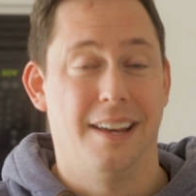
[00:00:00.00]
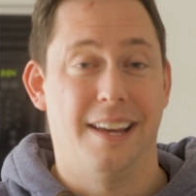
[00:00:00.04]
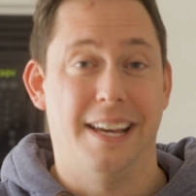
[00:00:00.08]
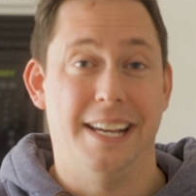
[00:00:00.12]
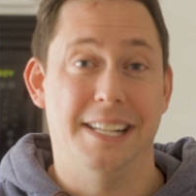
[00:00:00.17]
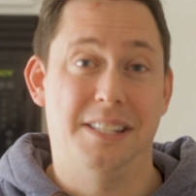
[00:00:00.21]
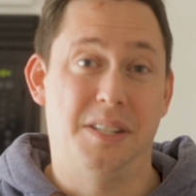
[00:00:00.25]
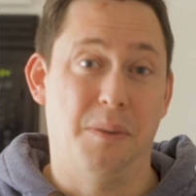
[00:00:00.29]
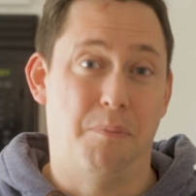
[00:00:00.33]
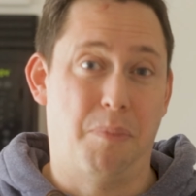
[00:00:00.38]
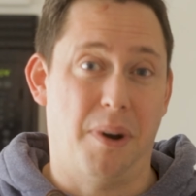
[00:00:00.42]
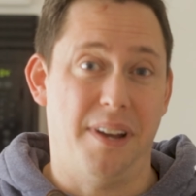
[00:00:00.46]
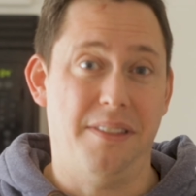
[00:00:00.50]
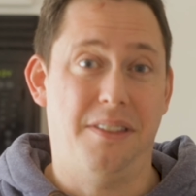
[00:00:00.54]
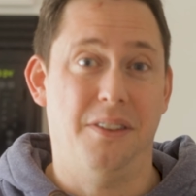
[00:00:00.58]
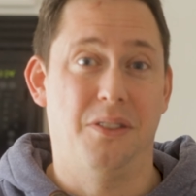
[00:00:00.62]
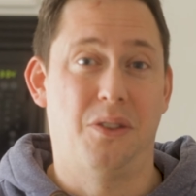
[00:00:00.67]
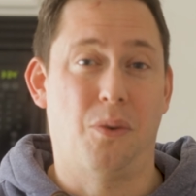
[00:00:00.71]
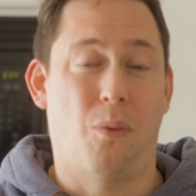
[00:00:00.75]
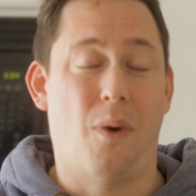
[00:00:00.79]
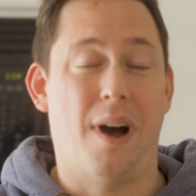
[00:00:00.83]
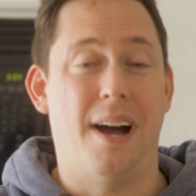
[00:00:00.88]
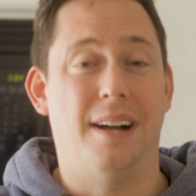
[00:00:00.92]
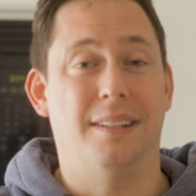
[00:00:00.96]
It's a Breath of
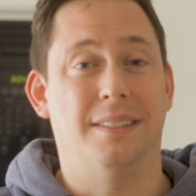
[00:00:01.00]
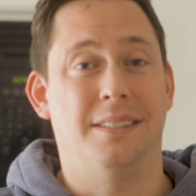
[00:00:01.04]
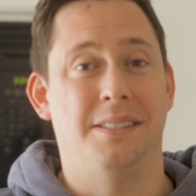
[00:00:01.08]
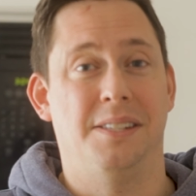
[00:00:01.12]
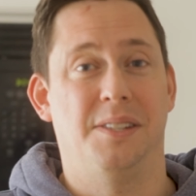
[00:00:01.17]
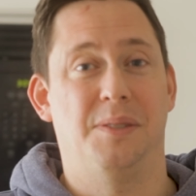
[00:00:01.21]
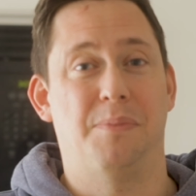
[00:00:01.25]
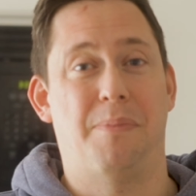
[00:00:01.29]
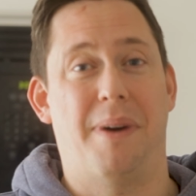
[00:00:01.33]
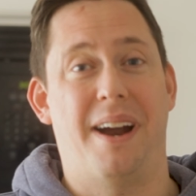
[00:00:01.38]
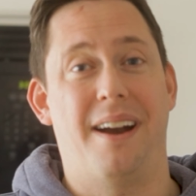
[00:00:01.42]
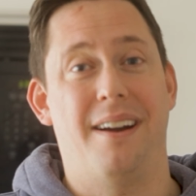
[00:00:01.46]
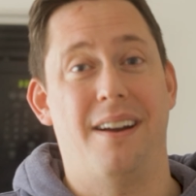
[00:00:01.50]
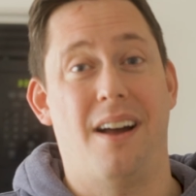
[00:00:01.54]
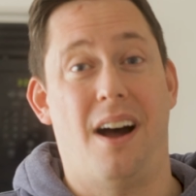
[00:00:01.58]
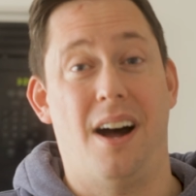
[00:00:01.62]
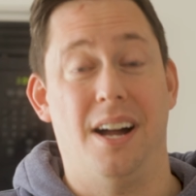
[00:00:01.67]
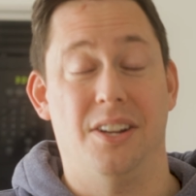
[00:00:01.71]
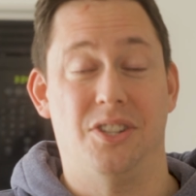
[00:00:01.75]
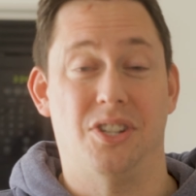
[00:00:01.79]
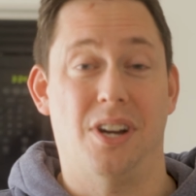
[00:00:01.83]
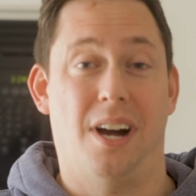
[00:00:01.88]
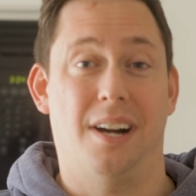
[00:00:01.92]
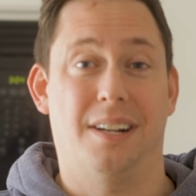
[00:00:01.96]
the Wild inspired
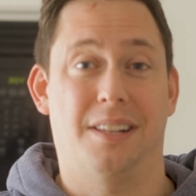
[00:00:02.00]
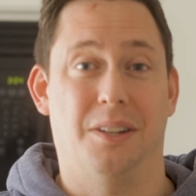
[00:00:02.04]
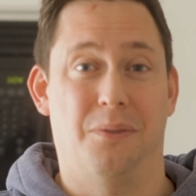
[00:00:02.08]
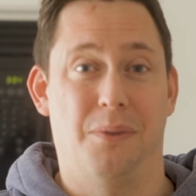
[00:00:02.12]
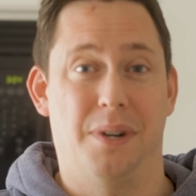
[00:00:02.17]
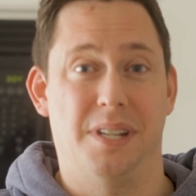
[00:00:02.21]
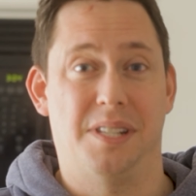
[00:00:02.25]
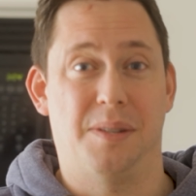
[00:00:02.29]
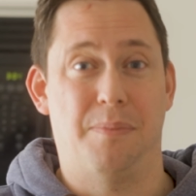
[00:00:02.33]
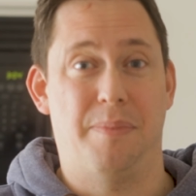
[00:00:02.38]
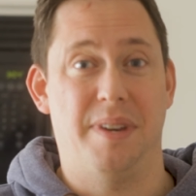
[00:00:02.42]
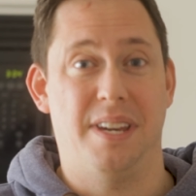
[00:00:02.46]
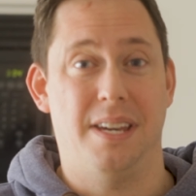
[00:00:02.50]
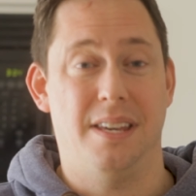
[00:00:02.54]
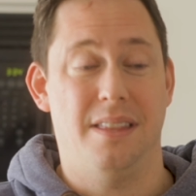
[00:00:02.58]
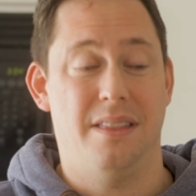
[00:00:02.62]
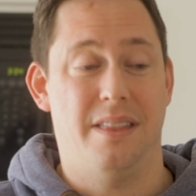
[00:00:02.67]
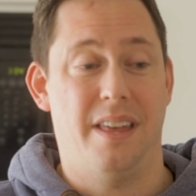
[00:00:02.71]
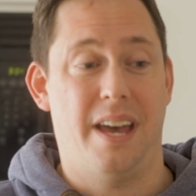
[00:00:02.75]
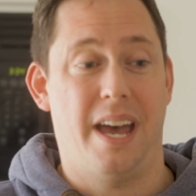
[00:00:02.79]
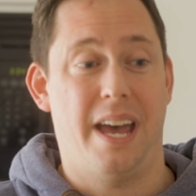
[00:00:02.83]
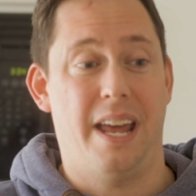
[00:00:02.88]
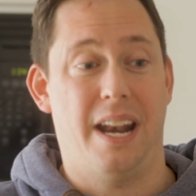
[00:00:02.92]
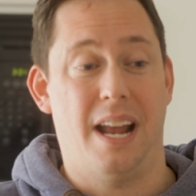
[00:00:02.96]
hot chocolate recipe
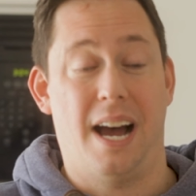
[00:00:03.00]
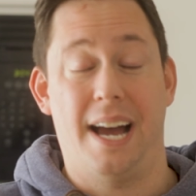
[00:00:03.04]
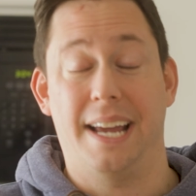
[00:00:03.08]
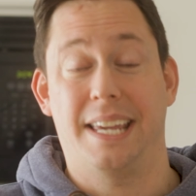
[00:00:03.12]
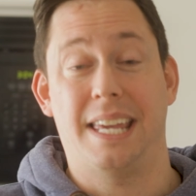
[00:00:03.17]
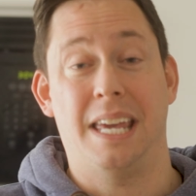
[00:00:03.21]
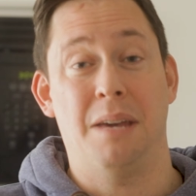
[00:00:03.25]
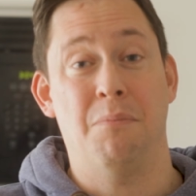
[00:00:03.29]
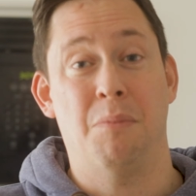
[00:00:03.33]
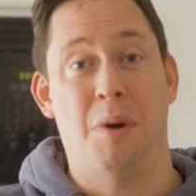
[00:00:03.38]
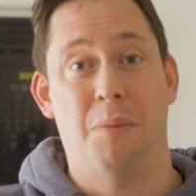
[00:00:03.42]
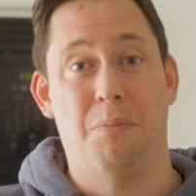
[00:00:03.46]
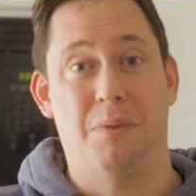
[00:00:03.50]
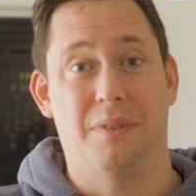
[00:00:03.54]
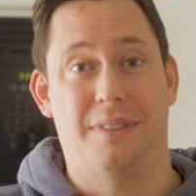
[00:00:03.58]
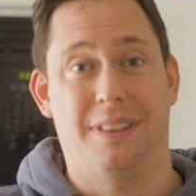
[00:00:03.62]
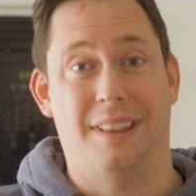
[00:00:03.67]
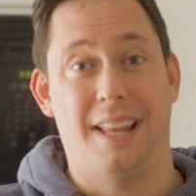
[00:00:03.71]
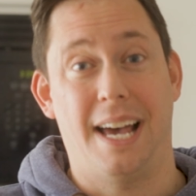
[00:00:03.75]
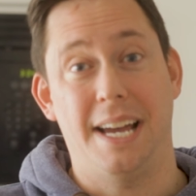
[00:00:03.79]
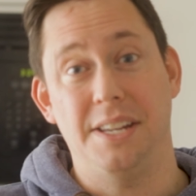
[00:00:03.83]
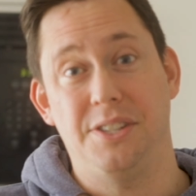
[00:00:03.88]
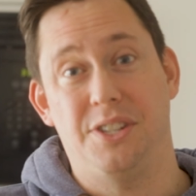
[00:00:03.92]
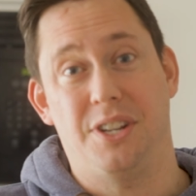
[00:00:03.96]
that I came up with
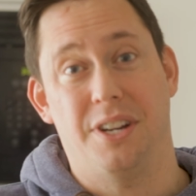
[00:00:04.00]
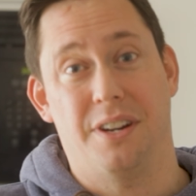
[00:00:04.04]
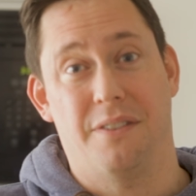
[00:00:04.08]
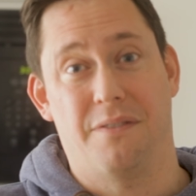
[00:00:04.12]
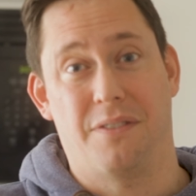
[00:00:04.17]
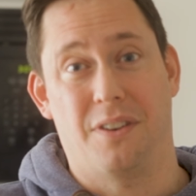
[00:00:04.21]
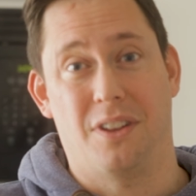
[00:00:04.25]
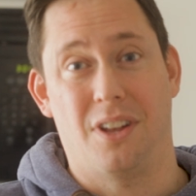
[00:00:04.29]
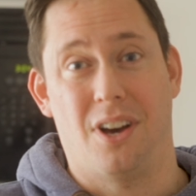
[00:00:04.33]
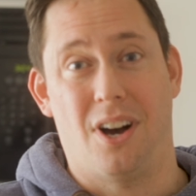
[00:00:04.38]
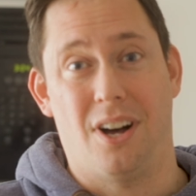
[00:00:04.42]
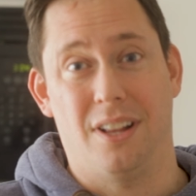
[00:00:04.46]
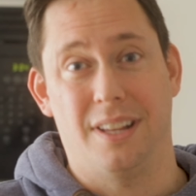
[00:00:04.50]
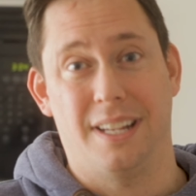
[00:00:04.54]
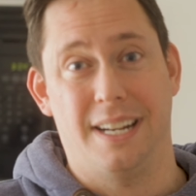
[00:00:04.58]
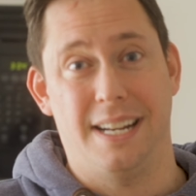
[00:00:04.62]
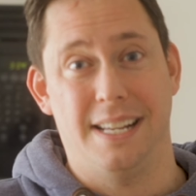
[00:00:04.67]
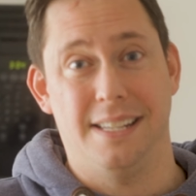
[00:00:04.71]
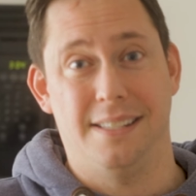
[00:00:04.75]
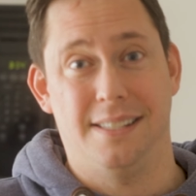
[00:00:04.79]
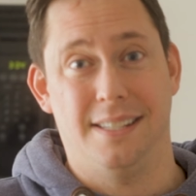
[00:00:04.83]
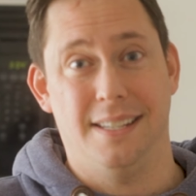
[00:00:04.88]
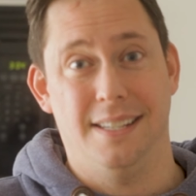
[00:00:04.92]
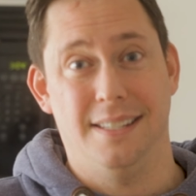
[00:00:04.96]
last year for the
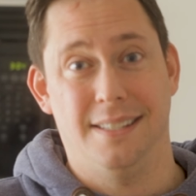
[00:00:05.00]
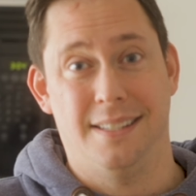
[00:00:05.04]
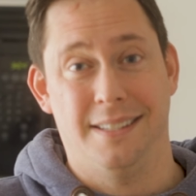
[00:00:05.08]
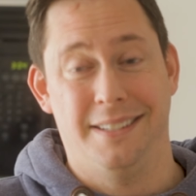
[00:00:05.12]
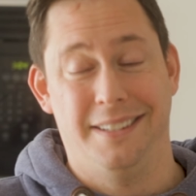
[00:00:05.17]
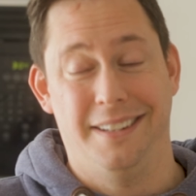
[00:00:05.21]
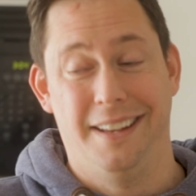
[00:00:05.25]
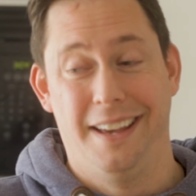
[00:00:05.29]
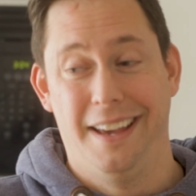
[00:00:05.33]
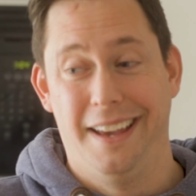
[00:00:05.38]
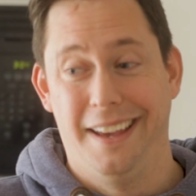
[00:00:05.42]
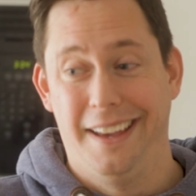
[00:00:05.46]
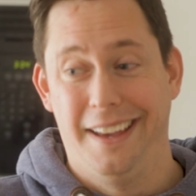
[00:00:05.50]
holiday season